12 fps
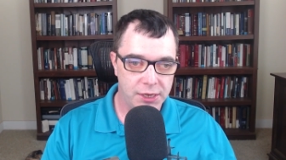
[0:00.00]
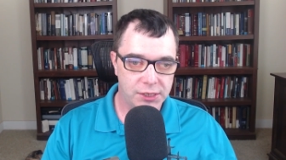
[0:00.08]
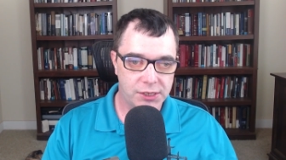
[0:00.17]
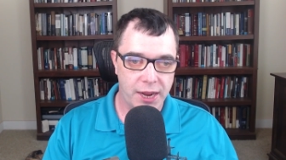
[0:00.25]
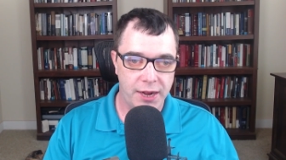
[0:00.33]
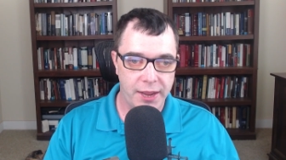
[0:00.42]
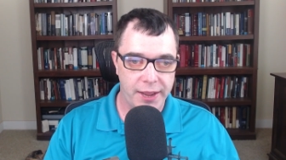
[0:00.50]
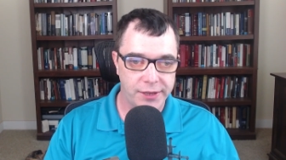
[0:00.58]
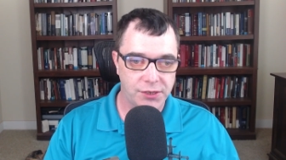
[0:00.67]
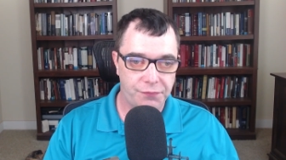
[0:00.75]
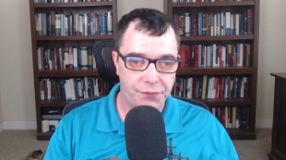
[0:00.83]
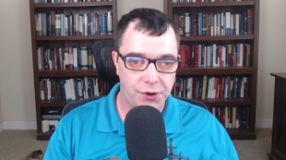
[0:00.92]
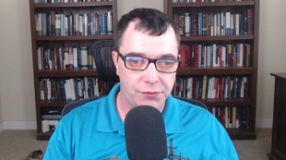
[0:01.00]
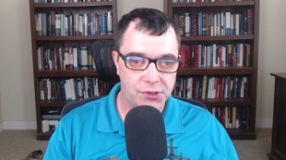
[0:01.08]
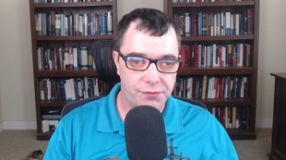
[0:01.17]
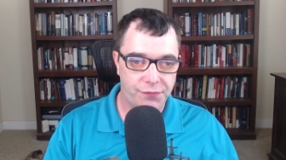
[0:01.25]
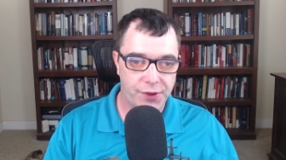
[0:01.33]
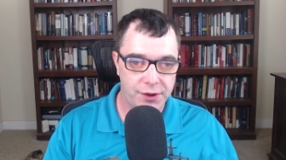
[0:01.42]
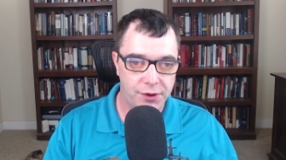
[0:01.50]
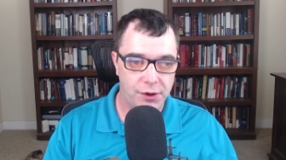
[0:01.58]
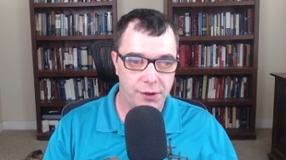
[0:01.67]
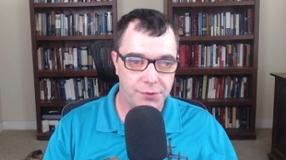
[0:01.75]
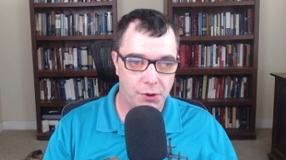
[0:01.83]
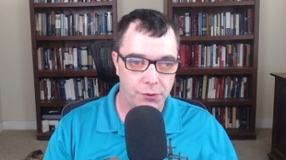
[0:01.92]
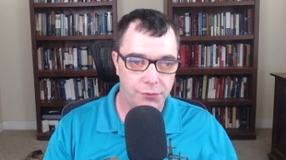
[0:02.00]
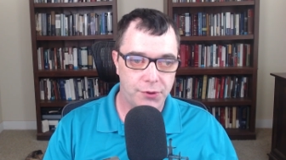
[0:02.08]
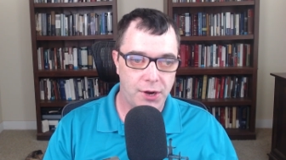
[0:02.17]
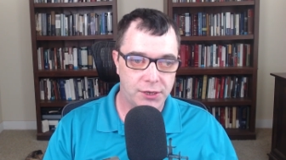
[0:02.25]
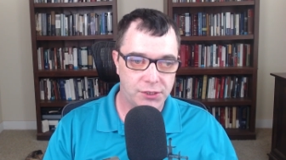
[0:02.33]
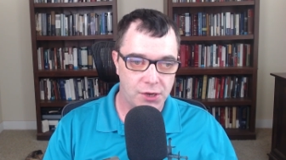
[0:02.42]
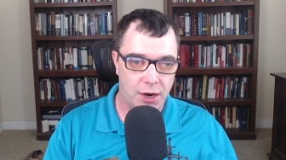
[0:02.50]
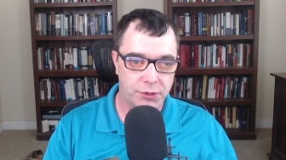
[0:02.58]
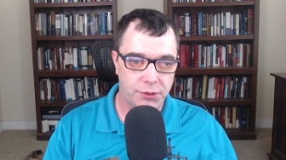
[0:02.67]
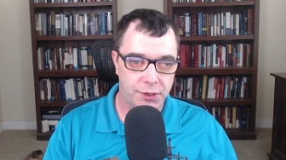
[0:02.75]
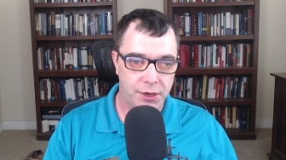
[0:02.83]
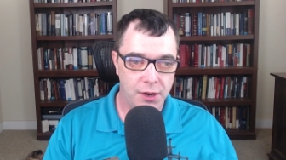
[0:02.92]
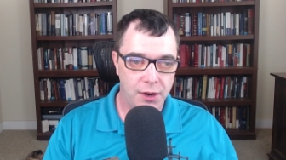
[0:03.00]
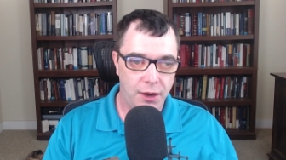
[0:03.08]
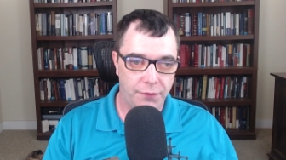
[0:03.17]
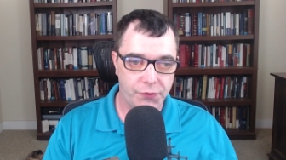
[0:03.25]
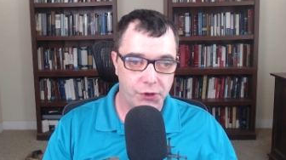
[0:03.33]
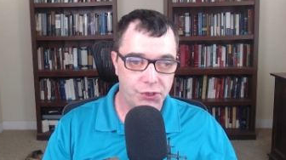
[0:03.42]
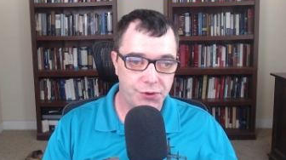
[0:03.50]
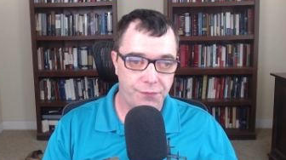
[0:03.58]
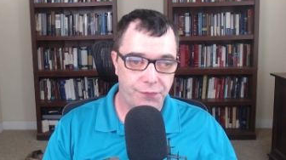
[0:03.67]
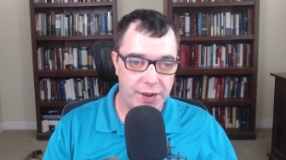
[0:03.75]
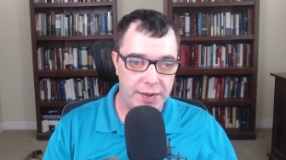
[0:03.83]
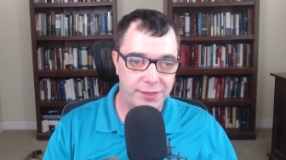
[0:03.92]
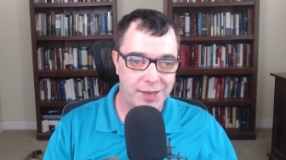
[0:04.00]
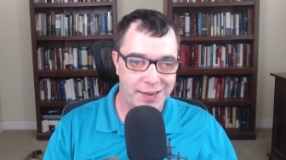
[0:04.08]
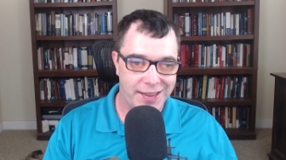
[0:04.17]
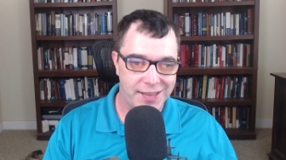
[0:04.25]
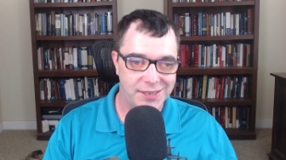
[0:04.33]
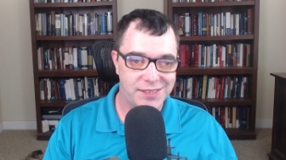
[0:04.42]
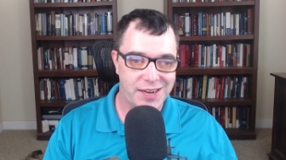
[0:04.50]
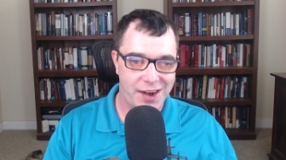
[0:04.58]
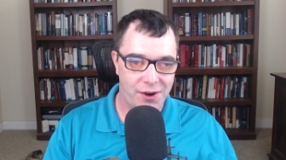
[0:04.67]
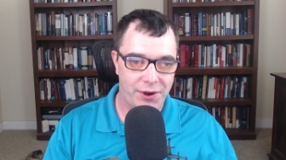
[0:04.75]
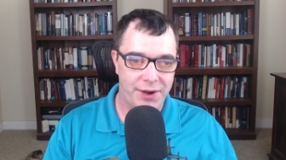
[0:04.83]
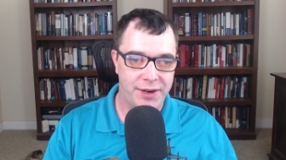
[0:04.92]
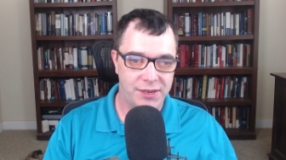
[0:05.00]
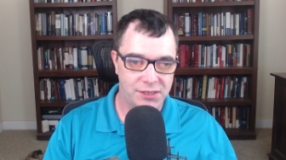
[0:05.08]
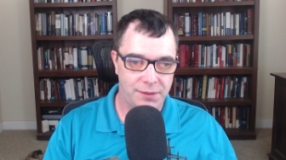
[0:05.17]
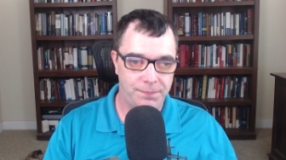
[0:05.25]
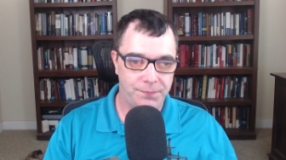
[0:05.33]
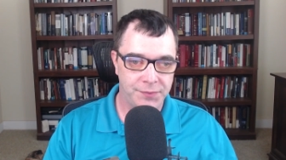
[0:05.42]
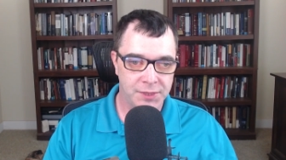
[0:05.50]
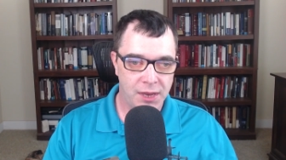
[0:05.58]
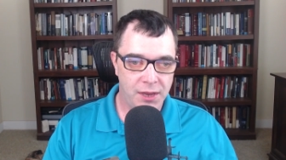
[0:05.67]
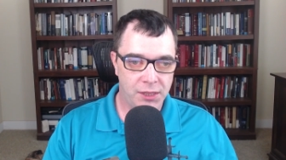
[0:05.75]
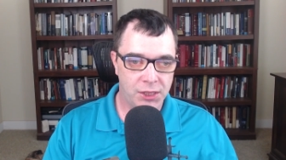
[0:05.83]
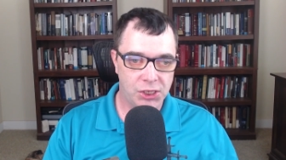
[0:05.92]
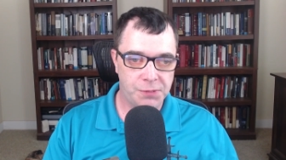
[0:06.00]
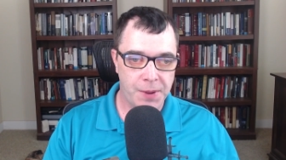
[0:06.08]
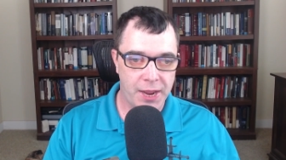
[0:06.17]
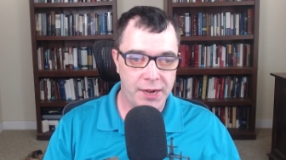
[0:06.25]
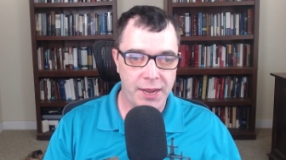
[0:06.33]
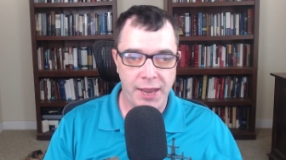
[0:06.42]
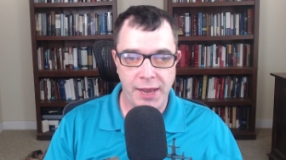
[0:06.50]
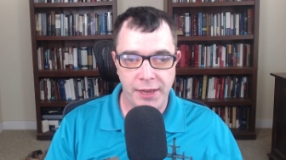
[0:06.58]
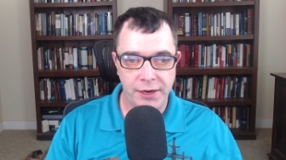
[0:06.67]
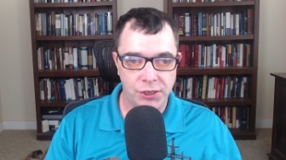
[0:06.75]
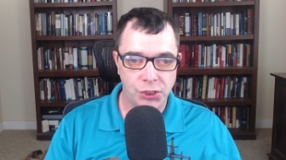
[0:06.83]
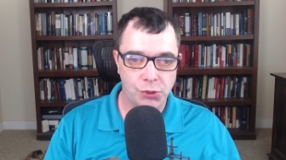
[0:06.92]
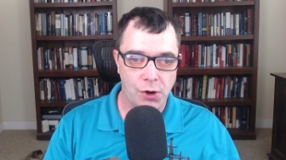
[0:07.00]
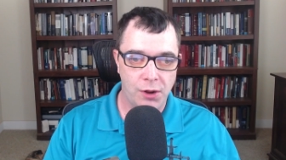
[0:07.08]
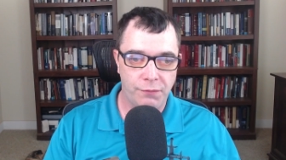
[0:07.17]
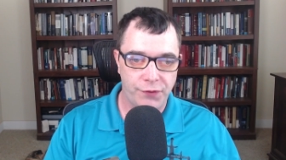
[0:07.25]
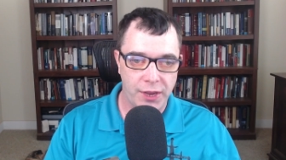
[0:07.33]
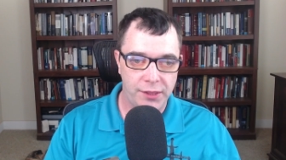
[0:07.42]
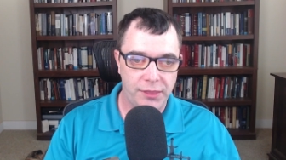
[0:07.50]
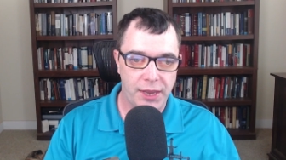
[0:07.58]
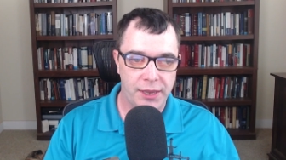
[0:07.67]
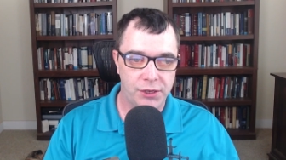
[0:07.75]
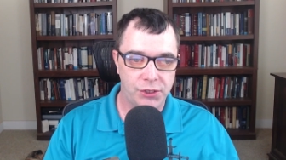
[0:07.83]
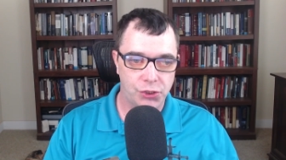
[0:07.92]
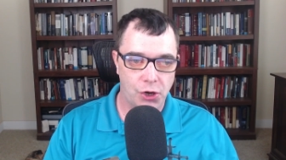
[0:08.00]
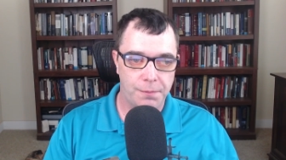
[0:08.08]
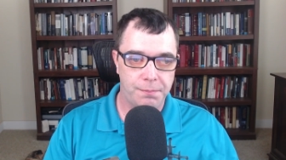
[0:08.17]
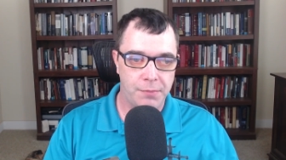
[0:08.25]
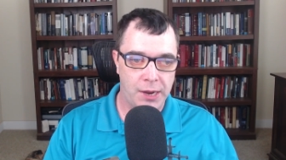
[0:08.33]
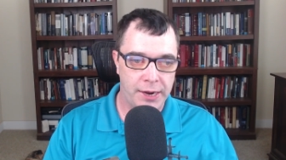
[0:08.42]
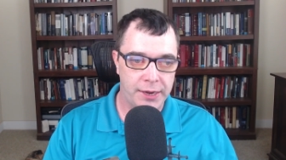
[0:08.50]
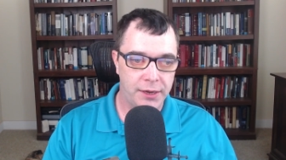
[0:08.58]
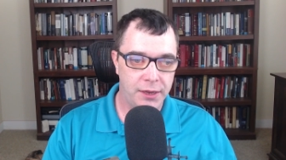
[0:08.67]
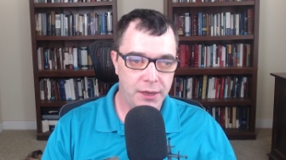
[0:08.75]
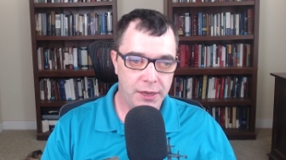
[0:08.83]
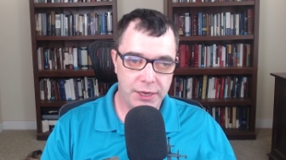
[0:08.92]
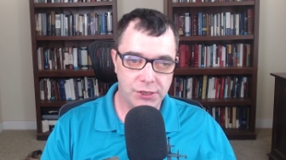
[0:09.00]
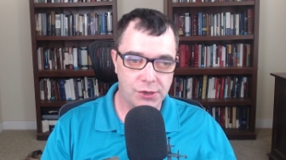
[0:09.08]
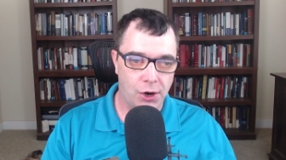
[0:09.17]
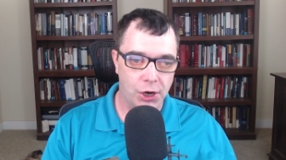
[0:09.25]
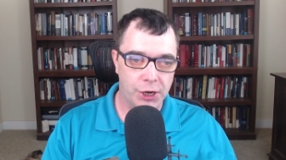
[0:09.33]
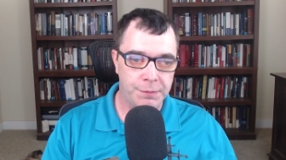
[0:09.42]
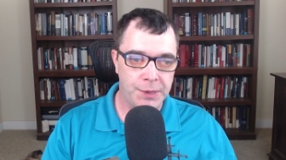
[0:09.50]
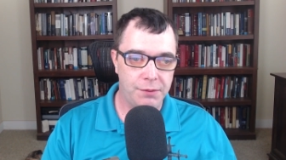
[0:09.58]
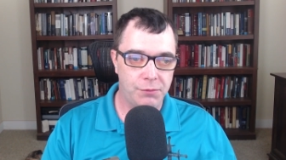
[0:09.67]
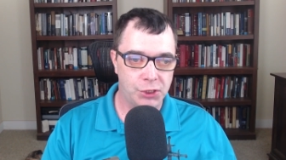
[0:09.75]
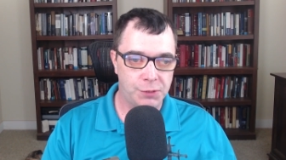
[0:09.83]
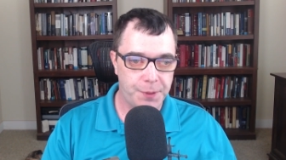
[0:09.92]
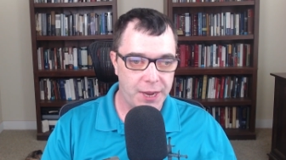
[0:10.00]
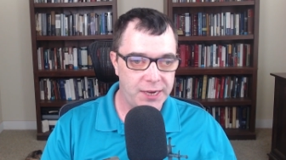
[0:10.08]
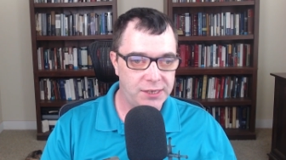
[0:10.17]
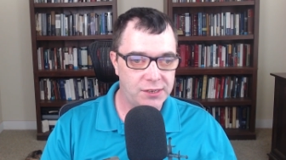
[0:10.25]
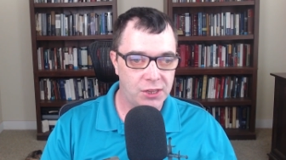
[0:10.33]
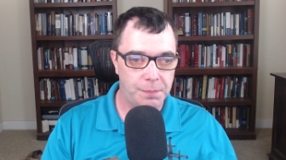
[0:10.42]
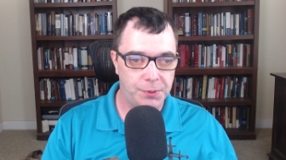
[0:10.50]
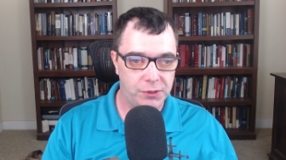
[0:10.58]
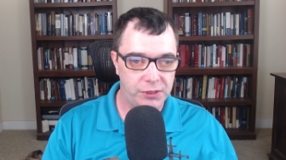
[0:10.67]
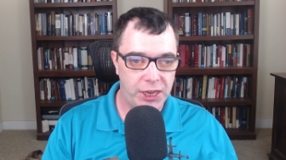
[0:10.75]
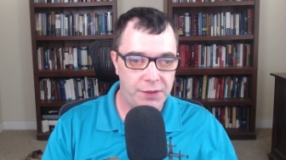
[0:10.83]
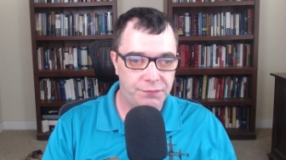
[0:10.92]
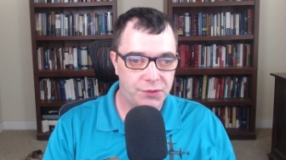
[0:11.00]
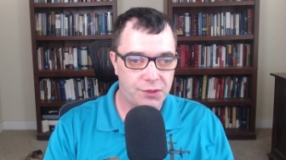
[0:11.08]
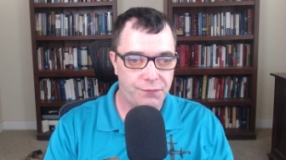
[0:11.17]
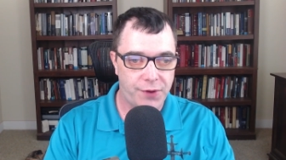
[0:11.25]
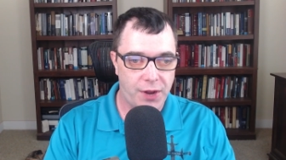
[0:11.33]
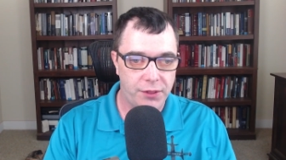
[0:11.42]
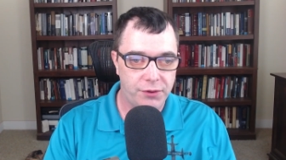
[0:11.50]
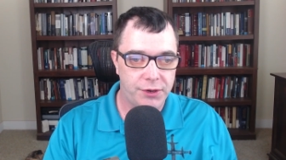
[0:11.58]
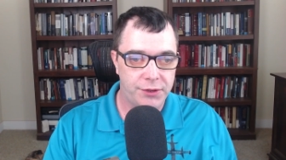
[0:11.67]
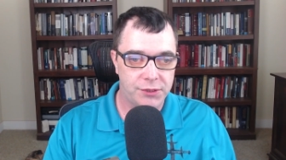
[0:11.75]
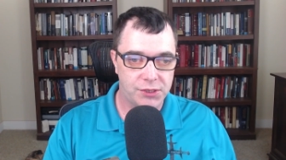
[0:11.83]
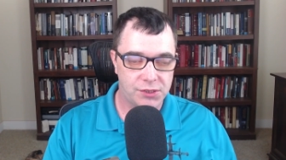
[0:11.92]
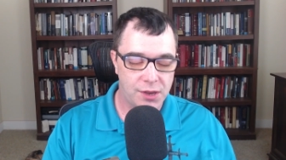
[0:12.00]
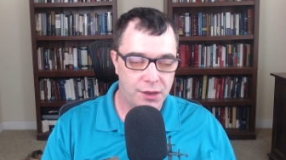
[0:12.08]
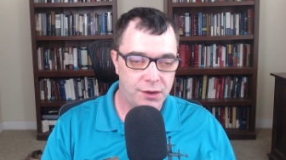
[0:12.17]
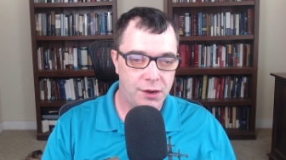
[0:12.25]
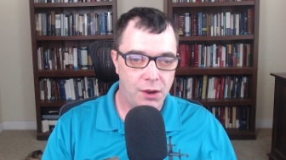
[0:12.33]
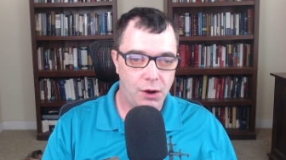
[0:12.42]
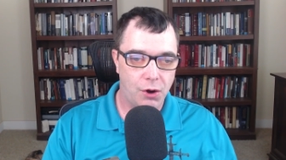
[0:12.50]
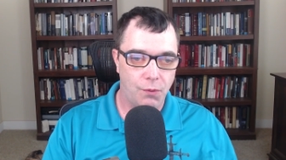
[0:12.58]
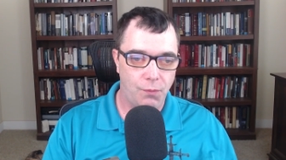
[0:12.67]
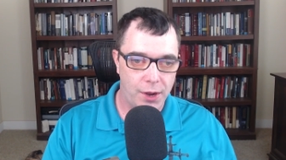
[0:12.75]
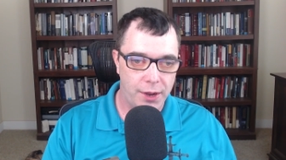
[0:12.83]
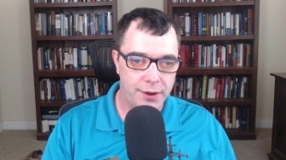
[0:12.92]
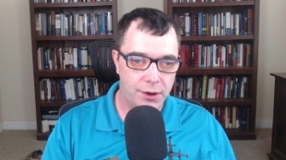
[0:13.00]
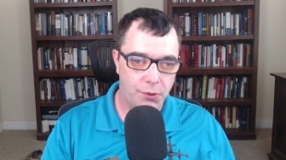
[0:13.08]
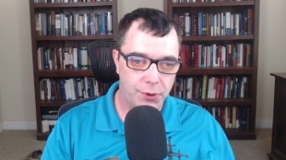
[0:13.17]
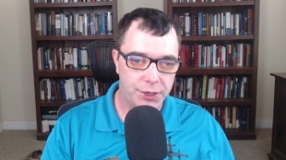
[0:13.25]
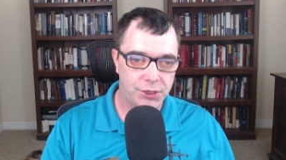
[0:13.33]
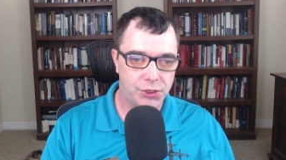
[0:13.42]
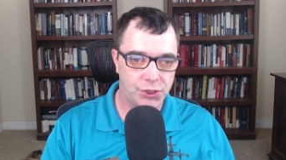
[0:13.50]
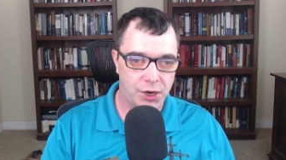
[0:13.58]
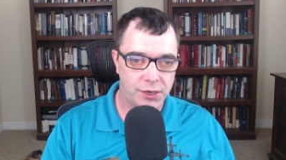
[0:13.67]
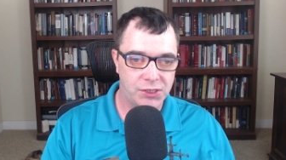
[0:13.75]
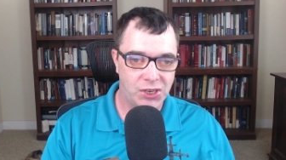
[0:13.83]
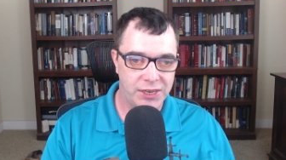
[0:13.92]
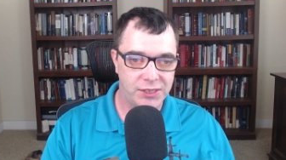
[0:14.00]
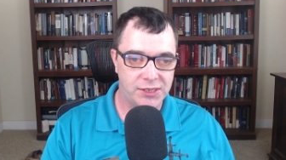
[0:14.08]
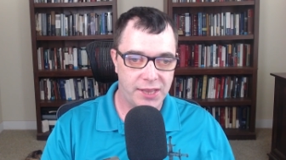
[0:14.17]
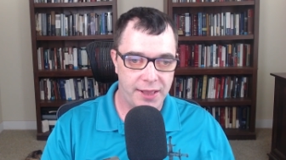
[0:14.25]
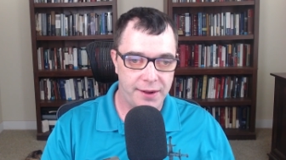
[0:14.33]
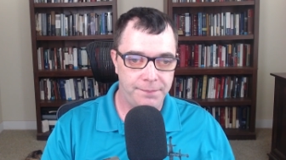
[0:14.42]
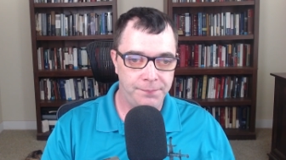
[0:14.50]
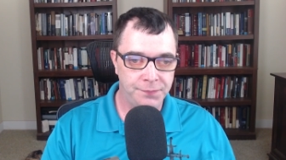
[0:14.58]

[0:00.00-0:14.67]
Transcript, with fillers: standing as a fierce defender of the orthodox doctrine of Christian faith against Arianism. This man had a strong faith and a sharp mind. His argument was based on the belief that the Father and the Son are one, according to John ten ten.